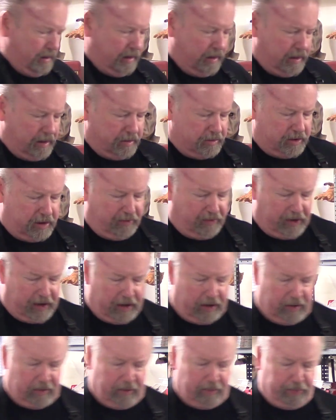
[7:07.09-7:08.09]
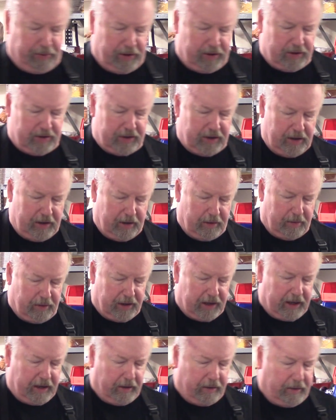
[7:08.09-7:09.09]
I'll see if I can put this in here
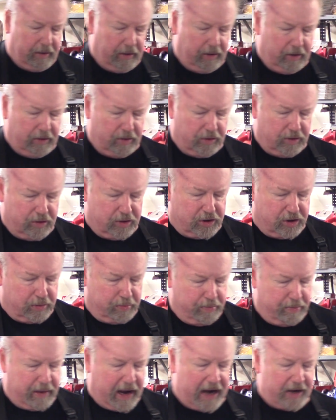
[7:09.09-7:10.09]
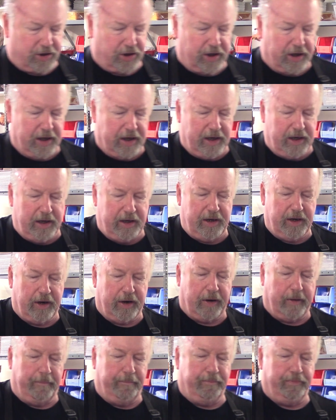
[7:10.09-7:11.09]
without smashing it in
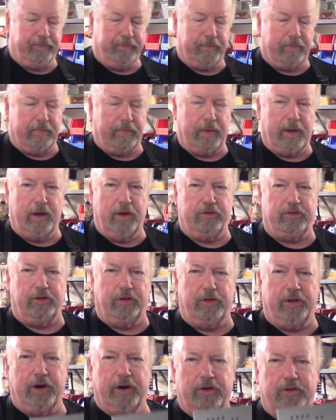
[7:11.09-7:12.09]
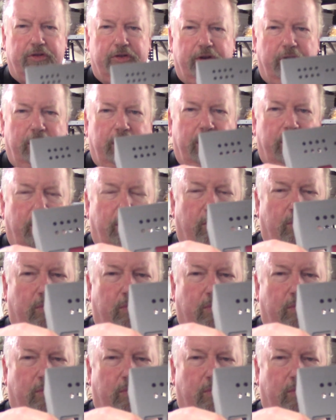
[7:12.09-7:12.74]
here. So there's the little